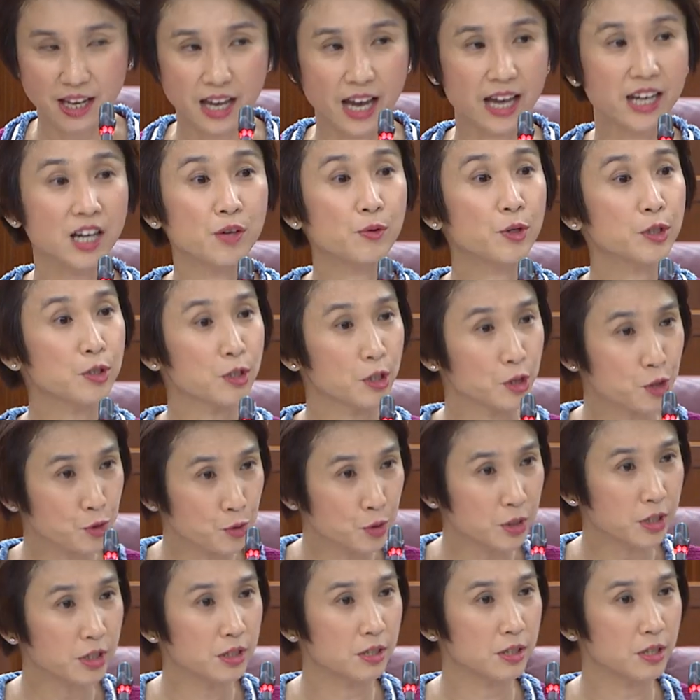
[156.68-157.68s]
And I want to
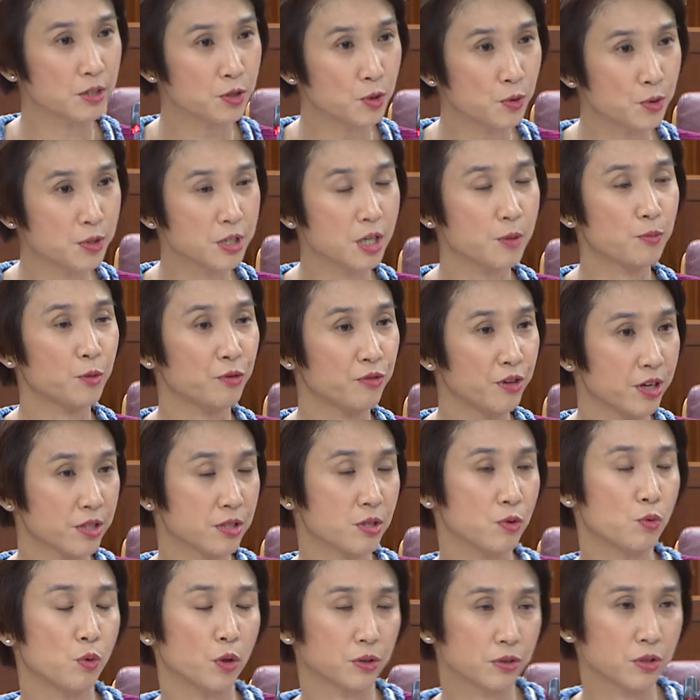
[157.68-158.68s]
assure Associate
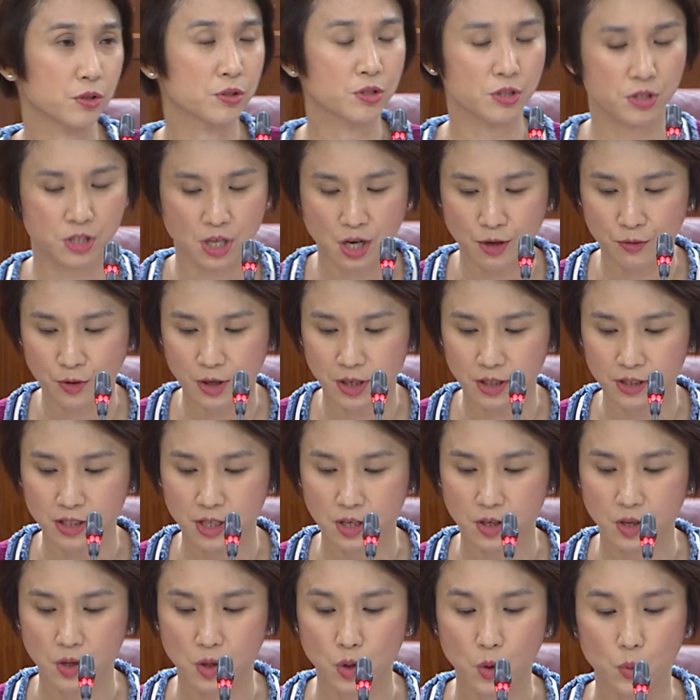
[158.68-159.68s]
Professor Walter Tissera,
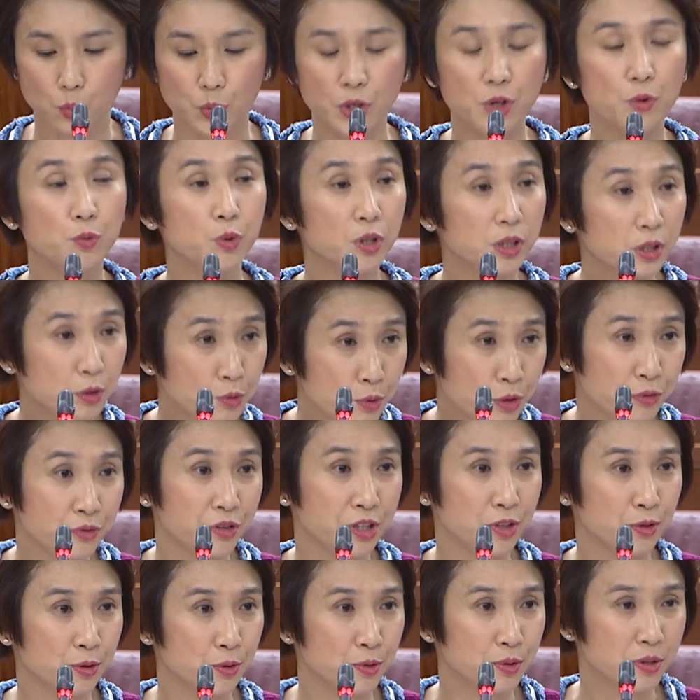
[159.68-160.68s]
we will
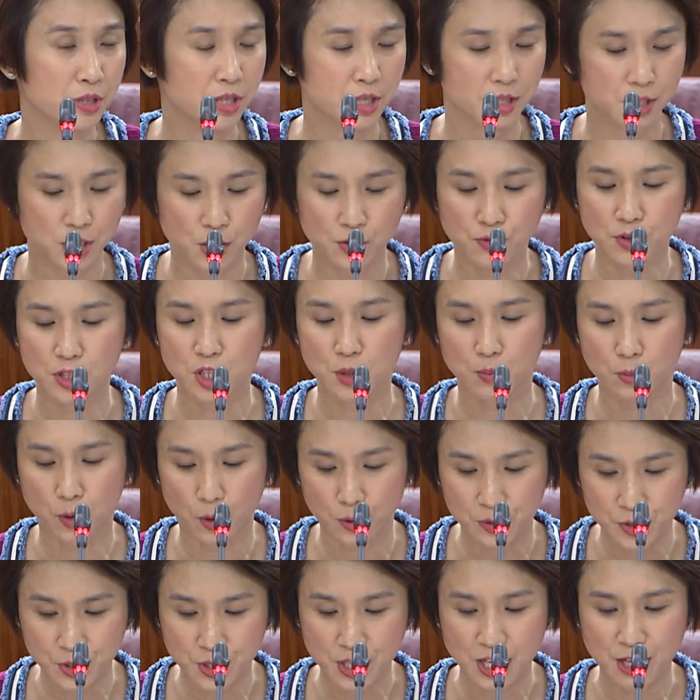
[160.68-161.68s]
review Silver
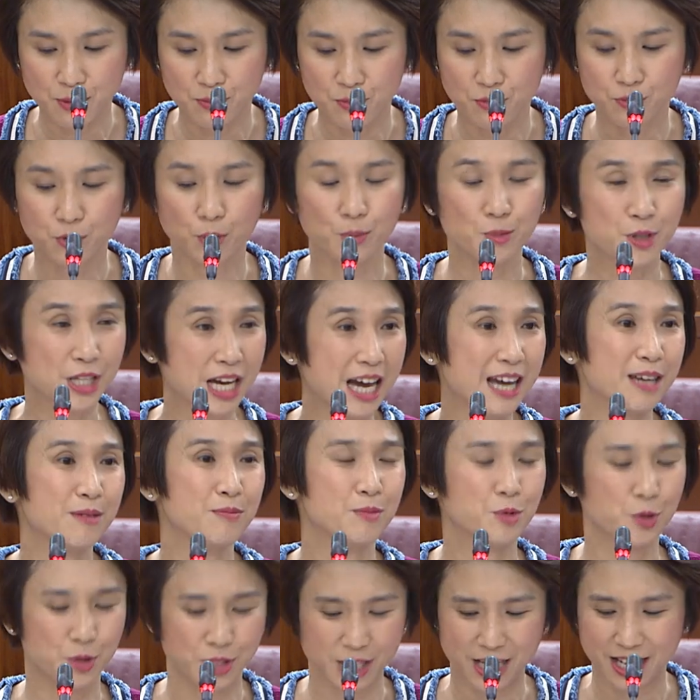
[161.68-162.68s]
Support Scheme from time
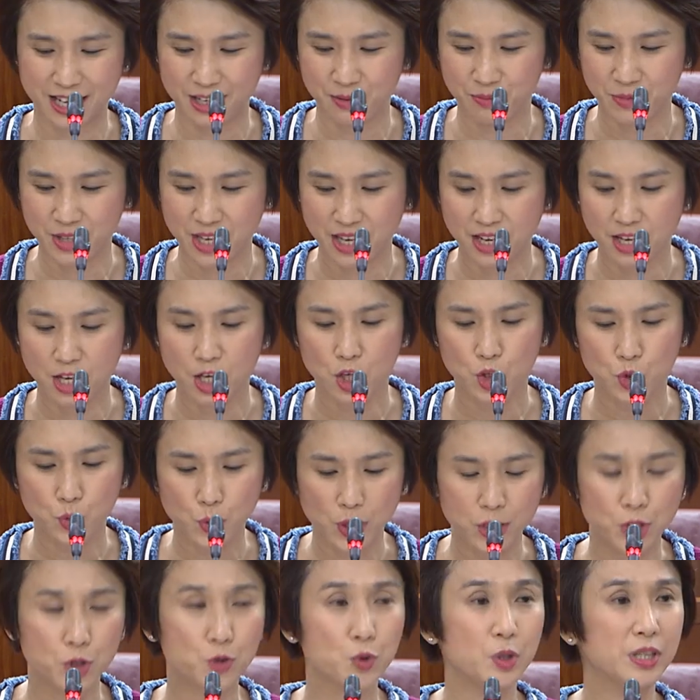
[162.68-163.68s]
to time to
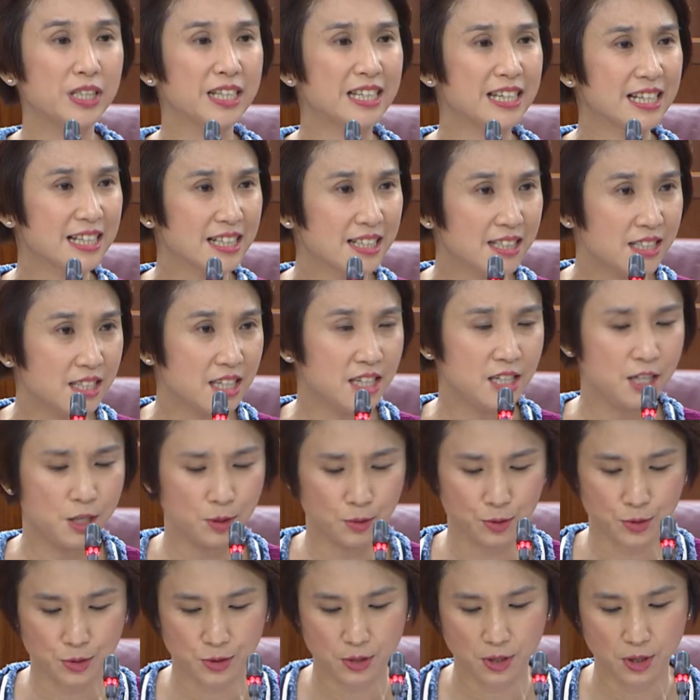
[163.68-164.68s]
ensure that it
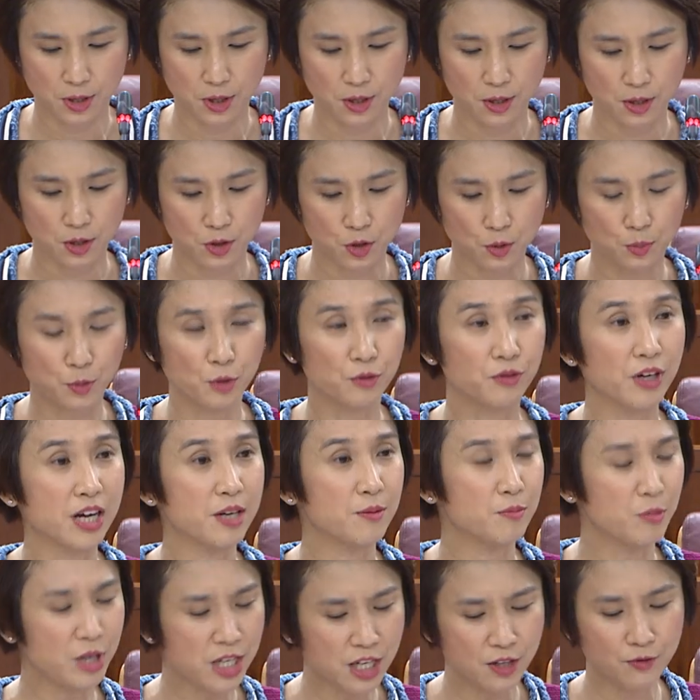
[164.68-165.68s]
continues to
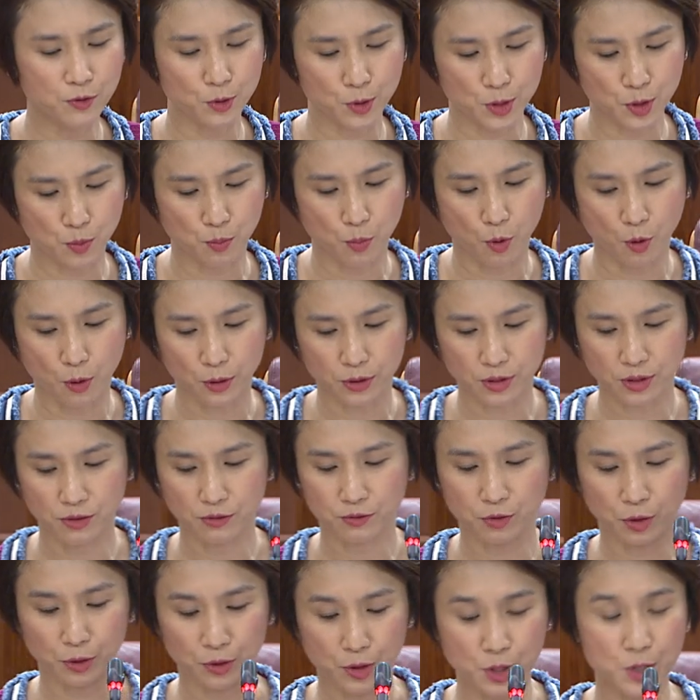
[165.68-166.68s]
provide meaningful support
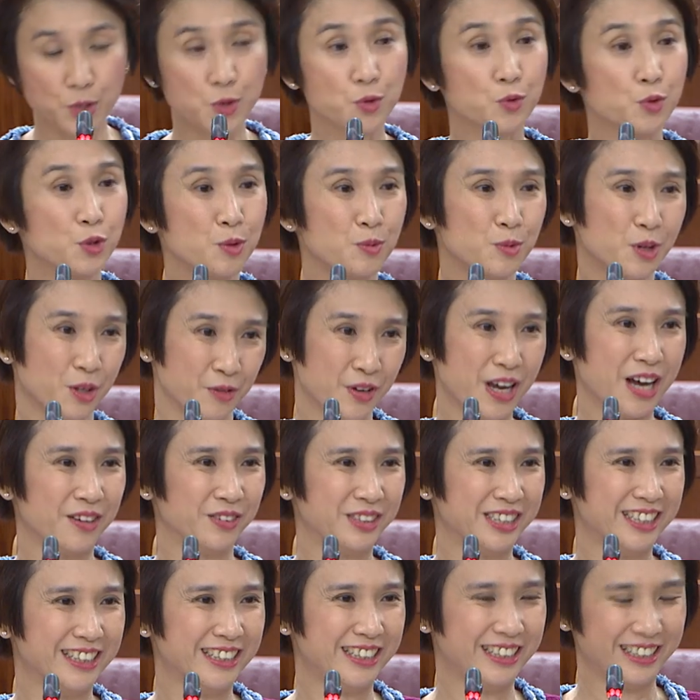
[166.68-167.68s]
for this group of
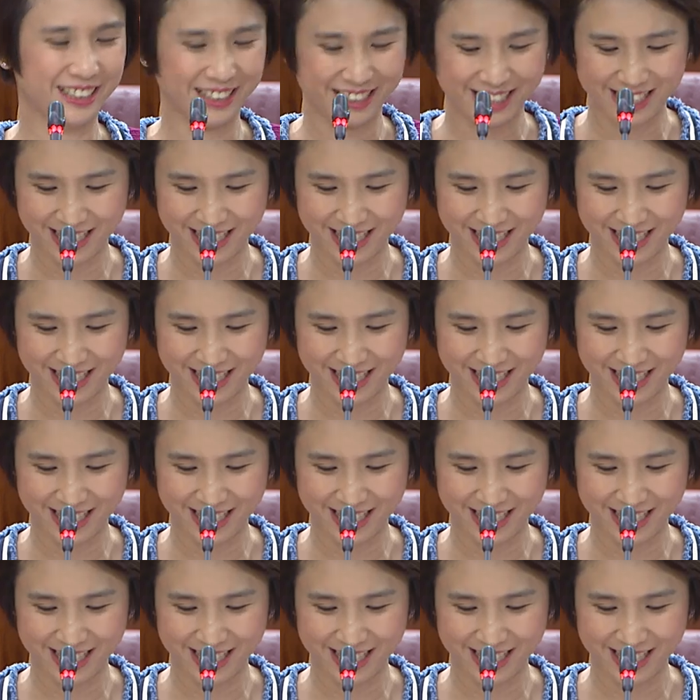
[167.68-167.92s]
elderly.